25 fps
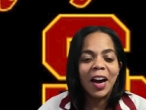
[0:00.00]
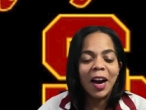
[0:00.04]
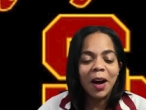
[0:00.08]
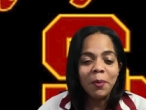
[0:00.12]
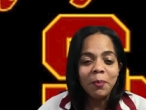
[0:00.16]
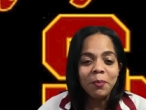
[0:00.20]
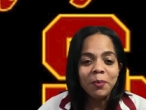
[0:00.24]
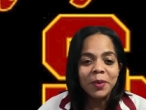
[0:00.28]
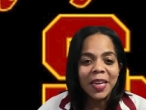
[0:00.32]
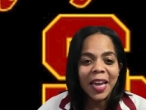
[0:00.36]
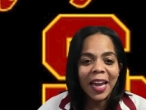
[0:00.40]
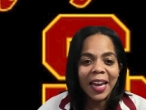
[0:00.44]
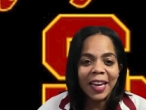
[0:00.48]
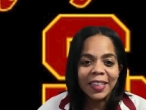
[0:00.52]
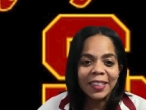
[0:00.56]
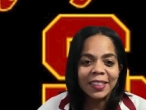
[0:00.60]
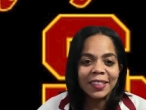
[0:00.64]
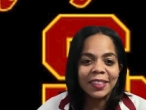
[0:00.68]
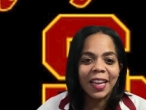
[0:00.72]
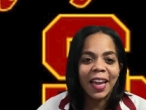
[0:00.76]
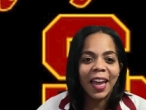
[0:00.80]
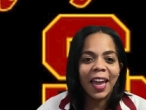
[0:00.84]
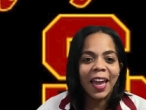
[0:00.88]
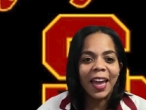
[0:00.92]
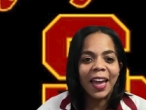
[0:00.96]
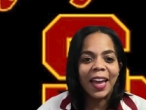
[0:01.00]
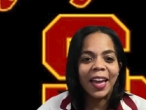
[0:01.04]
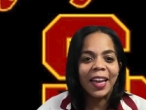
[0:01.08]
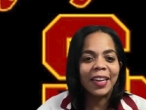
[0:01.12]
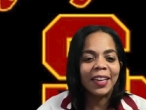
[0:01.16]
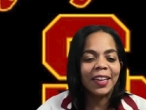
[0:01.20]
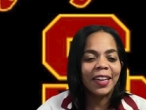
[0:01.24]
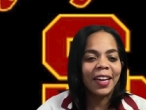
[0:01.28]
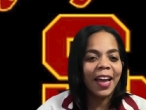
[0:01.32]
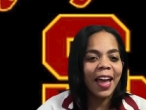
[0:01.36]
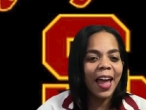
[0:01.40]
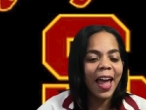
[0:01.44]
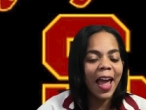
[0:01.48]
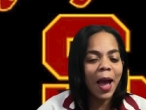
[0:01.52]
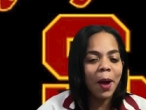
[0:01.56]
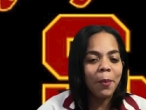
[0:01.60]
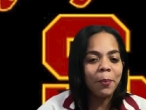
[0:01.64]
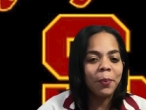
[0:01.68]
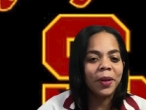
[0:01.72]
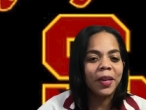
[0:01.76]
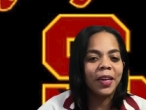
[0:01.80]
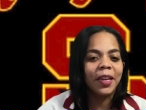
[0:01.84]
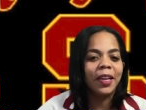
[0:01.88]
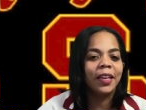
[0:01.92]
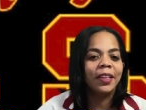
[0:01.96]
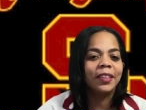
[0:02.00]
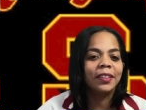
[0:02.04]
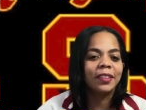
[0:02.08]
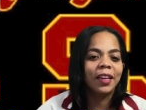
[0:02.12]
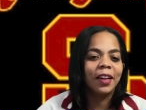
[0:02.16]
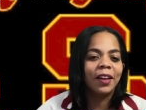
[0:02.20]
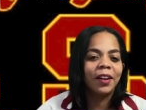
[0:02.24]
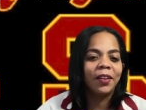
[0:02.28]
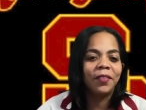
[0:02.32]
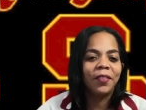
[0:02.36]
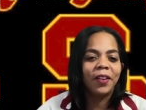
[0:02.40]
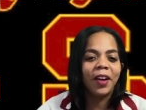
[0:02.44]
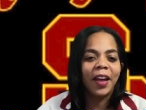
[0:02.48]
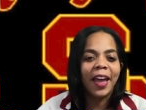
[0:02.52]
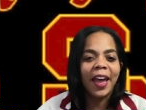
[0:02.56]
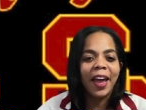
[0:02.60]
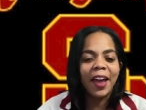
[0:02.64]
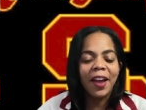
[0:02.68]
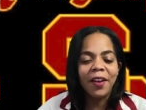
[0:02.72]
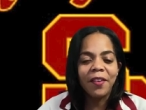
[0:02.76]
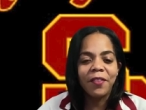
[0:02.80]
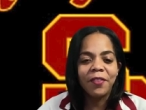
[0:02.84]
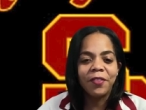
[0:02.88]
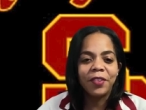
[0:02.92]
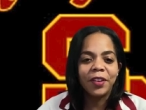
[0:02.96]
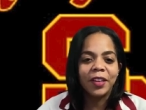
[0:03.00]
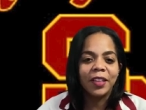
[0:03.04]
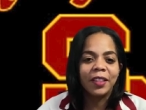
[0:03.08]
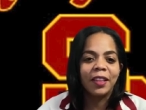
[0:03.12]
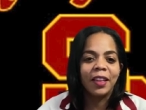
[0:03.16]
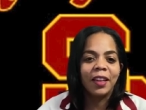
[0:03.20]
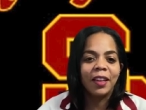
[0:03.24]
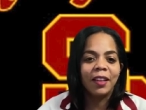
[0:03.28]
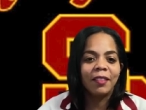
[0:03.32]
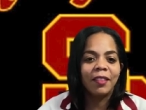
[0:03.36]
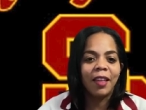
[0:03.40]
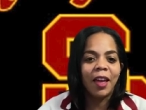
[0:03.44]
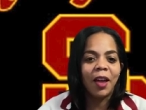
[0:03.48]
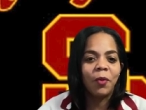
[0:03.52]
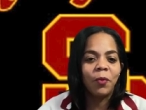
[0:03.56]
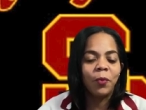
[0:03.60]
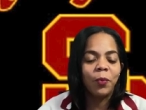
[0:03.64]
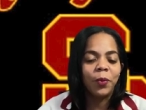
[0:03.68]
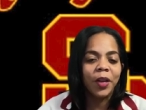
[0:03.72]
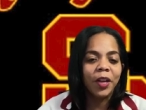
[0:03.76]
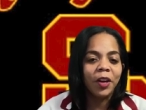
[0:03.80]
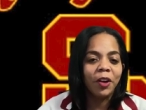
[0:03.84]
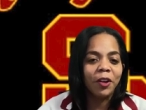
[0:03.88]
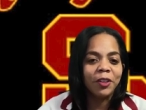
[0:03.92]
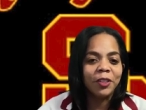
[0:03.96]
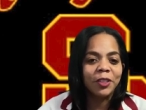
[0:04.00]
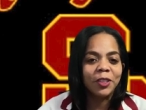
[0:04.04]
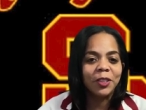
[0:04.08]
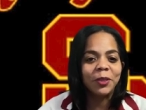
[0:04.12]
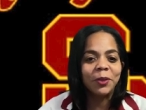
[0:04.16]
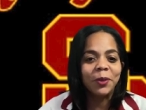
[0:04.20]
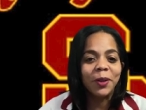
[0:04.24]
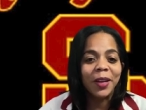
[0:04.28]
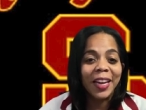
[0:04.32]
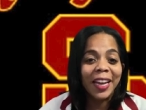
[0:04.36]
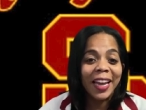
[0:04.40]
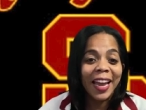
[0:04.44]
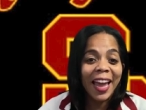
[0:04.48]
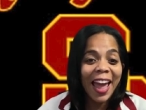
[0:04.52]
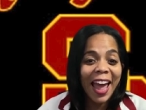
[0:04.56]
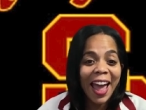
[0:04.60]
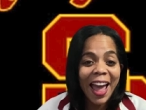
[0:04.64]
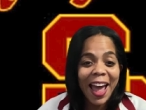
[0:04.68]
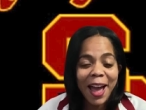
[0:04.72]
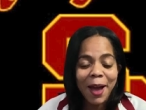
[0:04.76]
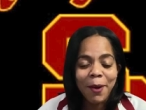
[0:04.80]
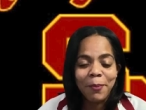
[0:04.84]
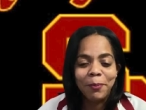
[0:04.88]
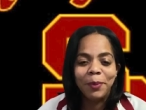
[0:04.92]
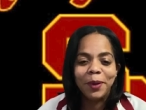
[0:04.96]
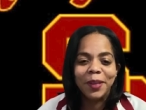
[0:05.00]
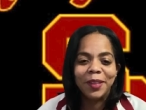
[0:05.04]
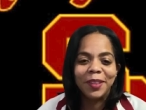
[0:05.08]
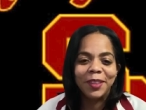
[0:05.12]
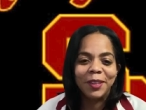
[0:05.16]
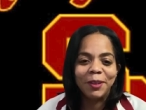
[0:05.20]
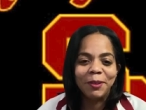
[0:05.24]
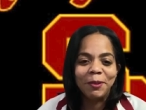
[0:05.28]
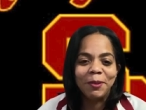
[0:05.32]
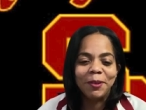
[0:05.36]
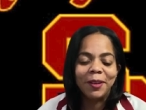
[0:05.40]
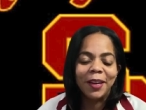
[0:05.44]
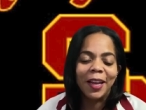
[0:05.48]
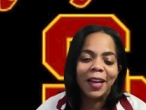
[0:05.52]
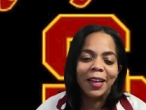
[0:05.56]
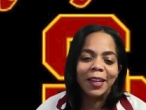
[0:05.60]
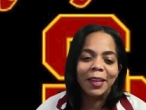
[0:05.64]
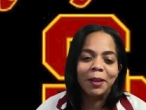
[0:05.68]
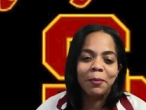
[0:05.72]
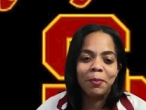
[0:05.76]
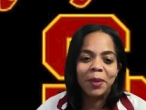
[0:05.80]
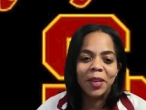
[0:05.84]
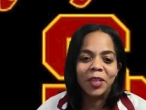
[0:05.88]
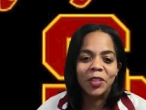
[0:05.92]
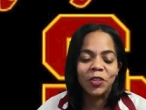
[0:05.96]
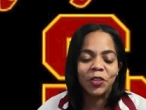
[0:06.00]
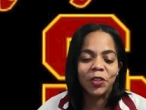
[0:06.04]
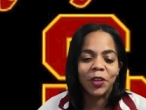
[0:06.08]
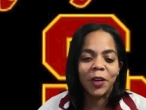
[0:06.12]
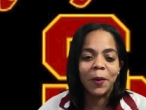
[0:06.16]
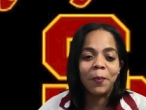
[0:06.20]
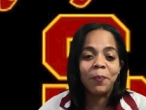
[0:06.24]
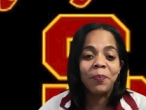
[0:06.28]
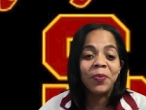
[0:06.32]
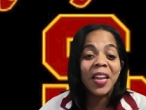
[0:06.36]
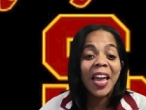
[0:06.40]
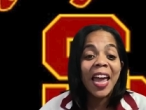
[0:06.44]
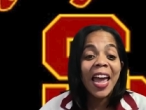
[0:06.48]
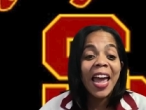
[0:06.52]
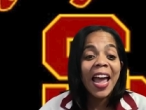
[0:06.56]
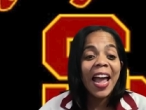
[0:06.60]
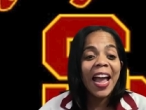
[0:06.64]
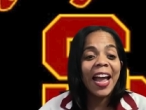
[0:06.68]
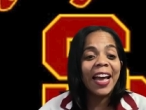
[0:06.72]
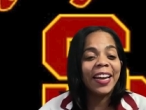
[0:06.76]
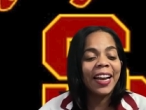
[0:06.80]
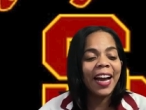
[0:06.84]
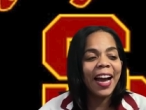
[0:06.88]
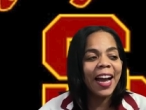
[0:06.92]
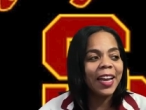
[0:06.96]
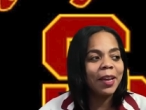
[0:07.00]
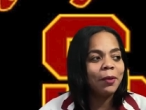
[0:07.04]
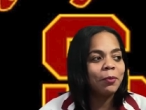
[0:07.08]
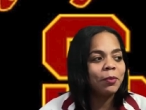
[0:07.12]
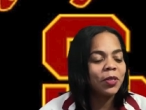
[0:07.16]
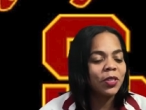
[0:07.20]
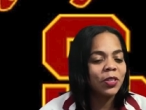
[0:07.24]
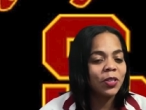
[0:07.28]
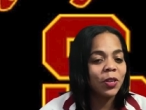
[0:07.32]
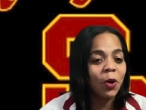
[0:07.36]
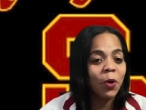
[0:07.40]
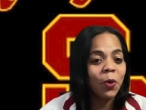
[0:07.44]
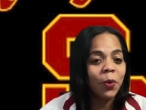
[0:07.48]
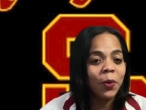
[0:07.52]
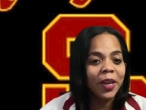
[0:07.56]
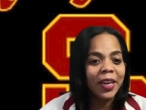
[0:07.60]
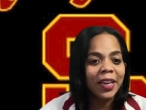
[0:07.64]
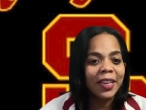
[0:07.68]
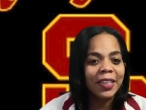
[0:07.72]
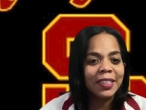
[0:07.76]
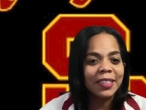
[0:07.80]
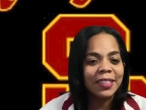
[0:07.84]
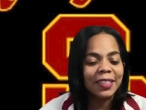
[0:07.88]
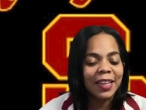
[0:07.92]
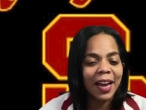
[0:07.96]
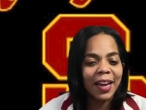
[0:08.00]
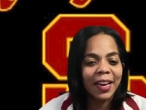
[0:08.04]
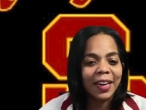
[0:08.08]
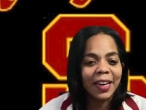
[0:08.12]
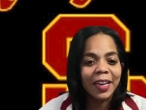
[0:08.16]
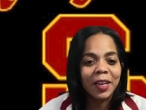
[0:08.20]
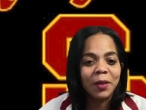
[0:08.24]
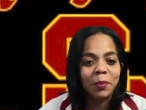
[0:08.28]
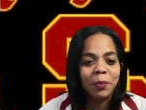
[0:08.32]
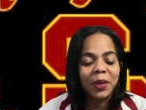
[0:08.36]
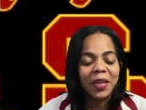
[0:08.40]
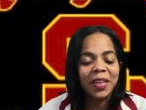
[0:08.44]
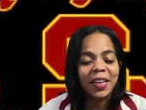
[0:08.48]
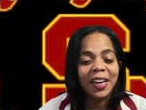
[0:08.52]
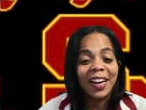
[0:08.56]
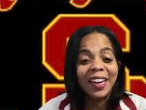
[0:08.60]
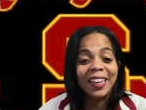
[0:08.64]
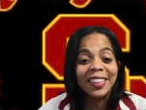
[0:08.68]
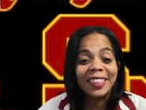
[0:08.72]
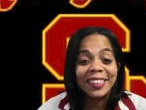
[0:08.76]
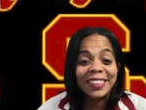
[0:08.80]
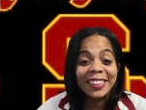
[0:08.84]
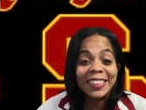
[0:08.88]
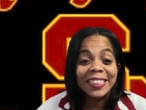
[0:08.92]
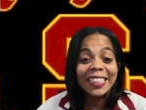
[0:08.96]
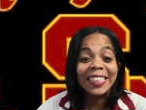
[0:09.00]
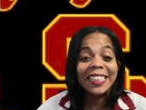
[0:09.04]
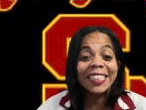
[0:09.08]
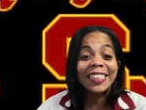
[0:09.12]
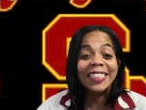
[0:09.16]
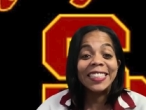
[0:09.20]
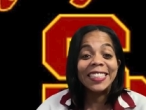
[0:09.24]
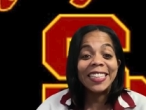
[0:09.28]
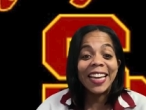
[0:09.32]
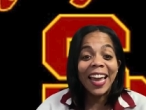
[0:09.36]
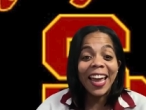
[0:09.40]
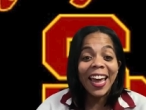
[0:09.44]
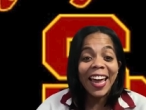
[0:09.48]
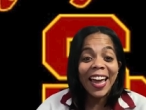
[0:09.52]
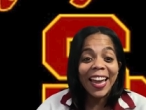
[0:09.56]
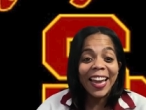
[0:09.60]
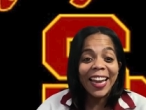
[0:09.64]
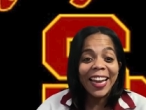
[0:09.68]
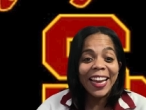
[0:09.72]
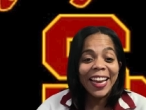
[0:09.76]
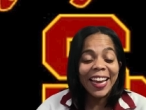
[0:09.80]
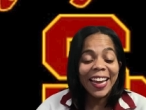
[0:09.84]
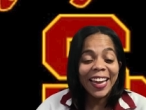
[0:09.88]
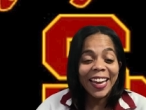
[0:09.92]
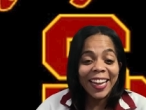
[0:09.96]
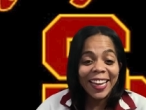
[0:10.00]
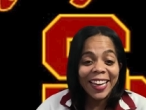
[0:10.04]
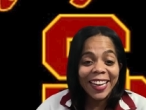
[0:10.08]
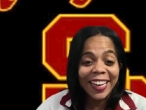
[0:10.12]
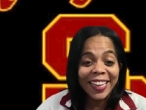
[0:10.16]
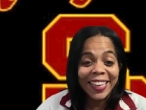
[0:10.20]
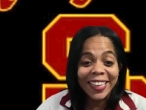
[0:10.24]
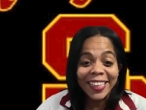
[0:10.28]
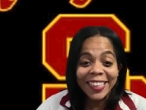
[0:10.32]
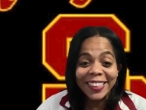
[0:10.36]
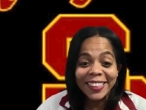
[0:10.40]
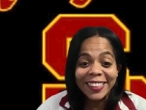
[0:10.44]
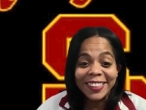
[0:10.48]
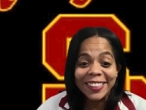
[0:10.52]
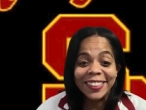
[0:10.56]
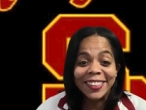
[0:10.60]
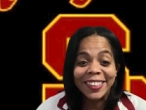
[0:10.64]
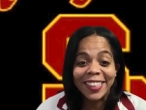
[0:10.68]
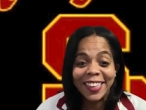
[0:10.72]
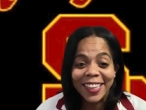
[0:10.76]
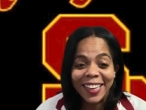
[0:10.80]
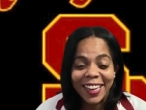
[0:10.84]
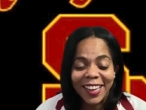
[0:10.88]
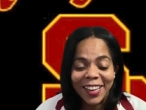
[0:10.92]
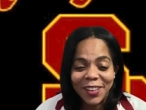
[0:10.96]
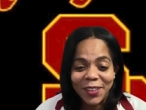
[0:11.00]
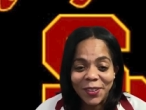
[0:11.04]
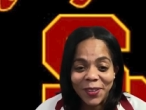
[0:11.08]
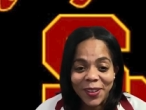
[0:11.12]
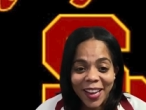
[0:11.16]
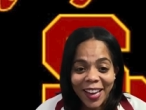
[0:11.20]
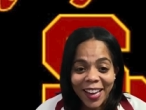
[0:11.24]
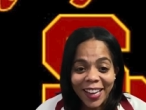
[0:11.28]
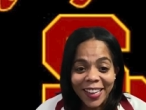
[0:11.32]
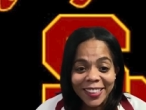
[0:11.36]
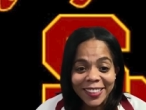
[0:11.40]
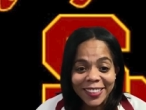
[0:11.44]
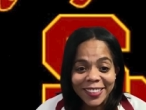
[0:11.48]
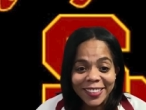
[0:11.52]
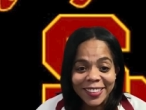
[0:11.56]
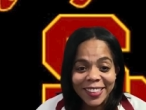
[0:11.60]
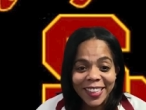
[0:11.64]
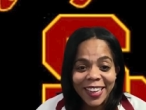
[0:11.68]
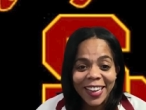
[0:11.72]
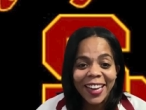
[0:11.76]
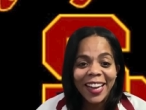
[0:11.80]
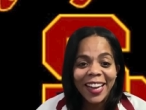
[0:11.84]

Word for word: updates and happenings of everything that we are doing at Bethune Elementary. And I am so excited because today is can you guess?